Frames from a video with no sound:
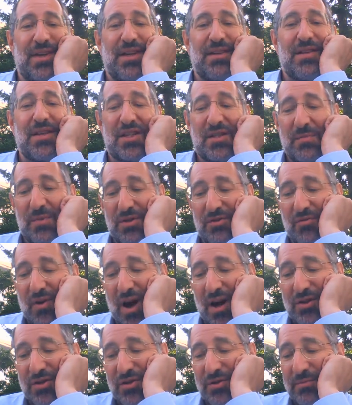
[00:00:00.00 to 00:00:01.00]
in this
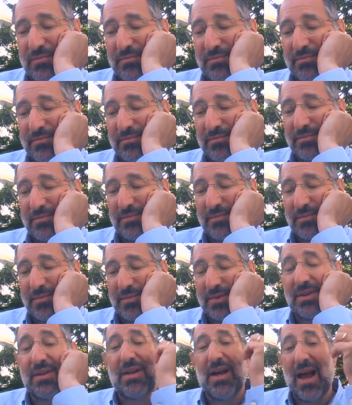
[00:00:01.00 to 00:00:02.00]
midrash,
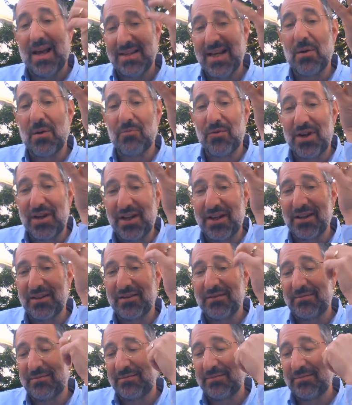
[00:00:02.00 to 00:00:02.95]
as I'm reading it.